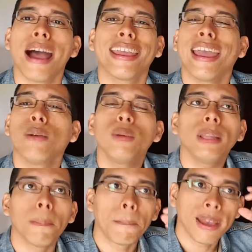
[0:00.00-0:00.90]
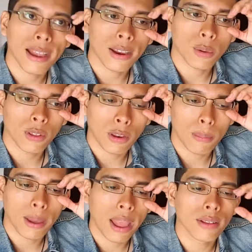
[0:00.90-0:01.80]
I can't really pick, it really
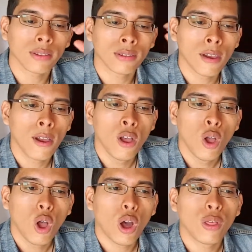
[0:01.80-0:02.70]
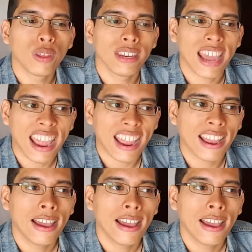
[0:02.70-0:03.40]
depends on the day.